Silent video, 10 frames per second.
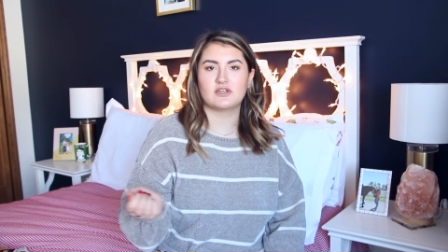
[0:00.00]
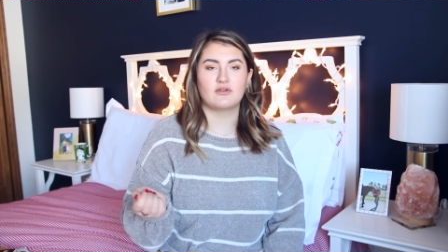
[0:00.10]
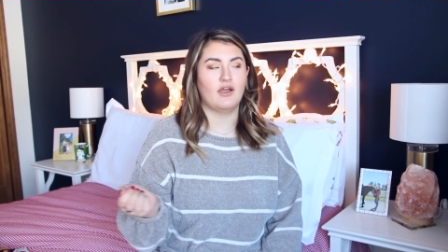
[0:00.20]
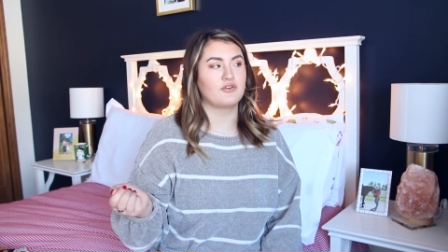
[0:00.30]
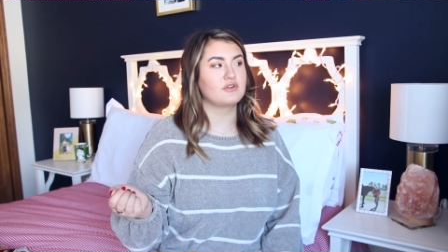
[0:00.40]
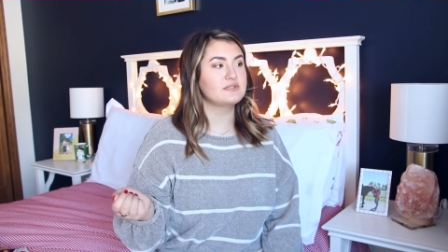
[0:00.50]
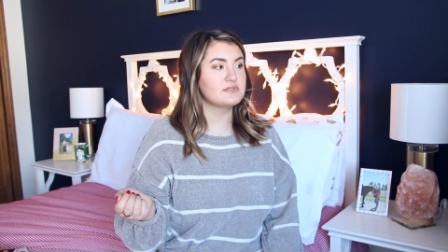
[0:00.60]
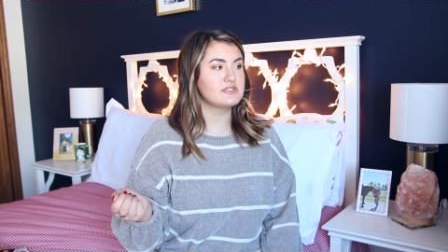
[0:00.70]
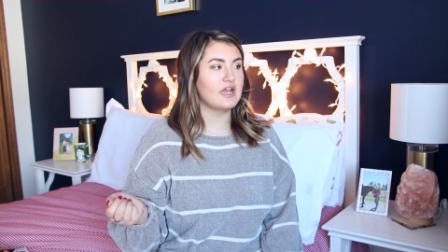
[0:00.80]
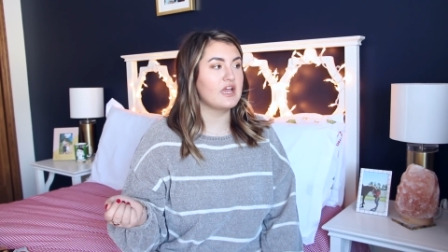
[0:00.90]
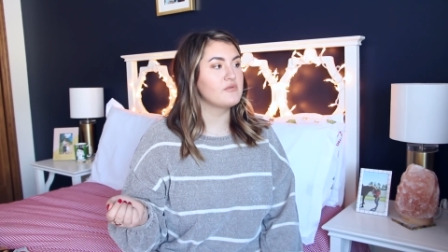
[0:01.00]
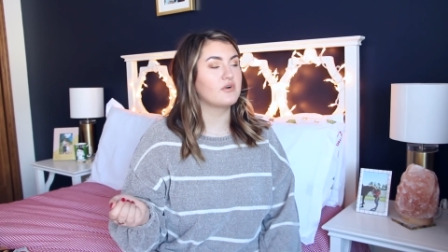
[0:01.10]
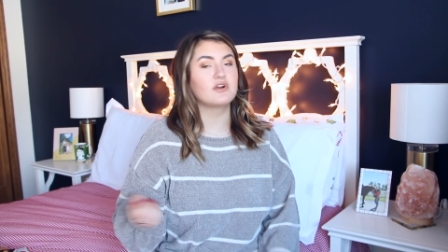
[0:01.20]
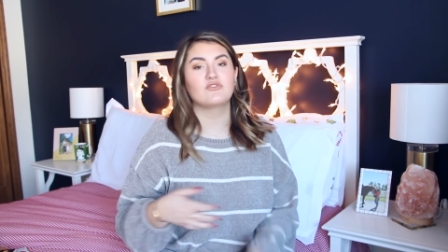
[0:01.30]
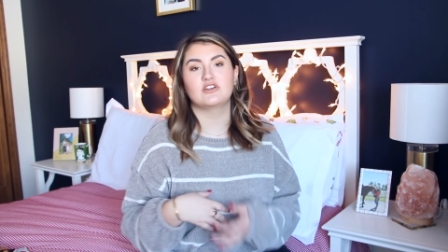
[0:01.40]
like around Christmas time
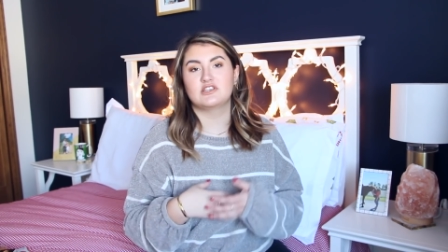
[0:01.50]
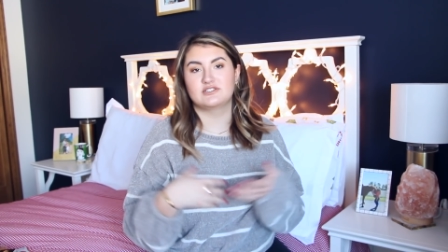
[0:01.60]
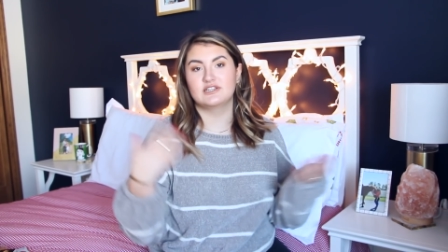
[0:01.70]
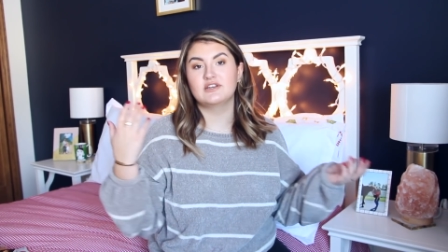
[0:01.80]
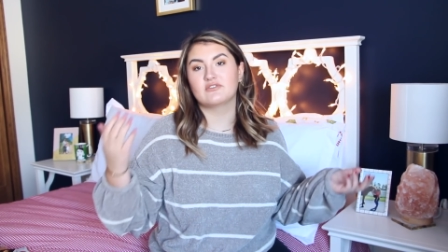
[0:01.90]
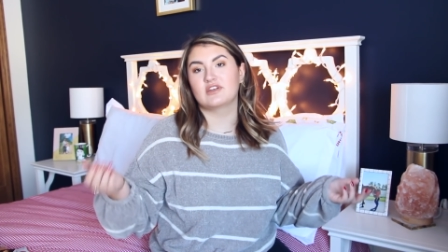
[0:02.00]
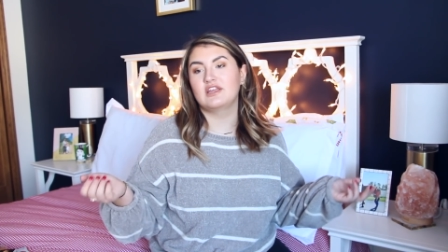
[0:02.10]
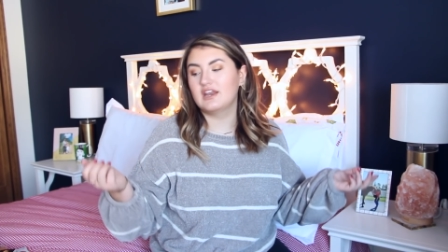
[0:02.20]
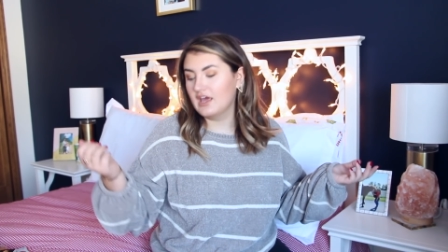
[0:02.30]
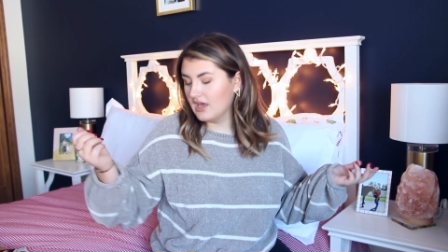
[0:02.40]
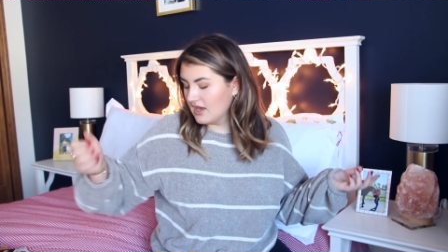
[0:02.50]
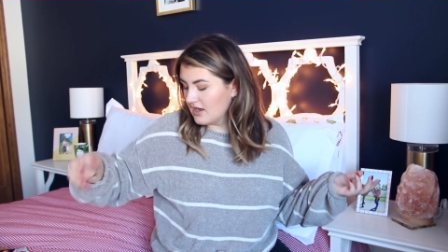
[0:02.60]
or if I just didn't read